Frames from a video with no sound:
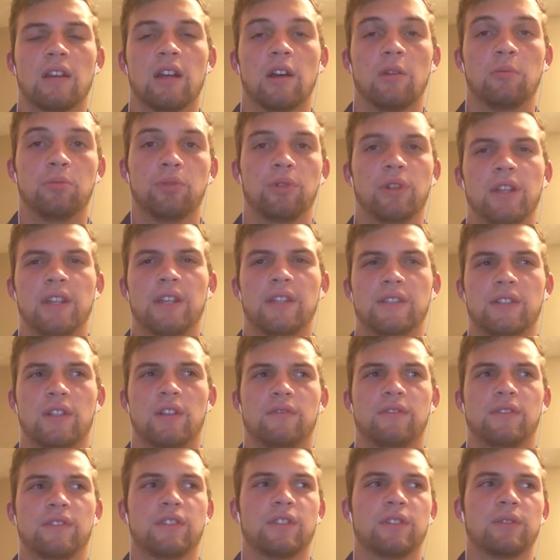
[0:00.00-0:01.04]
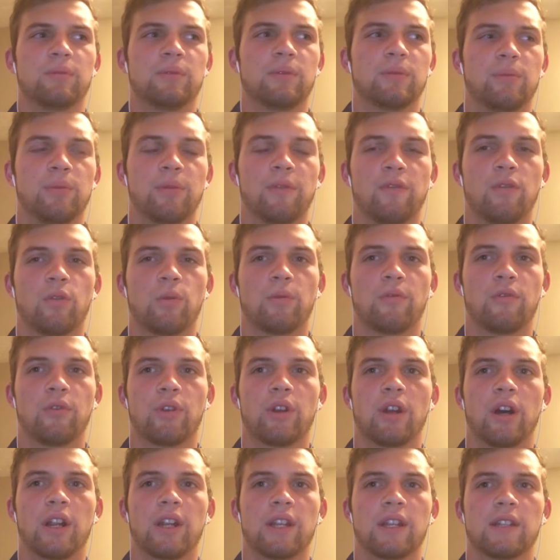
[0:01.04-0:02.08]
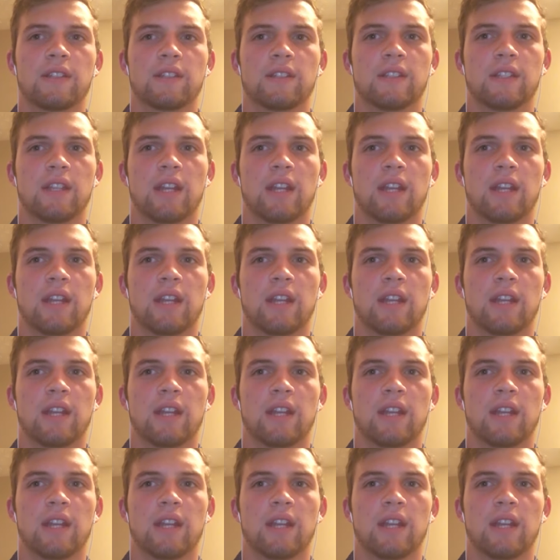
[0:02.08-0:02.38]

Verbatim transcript: a play is obviously performed for an audience,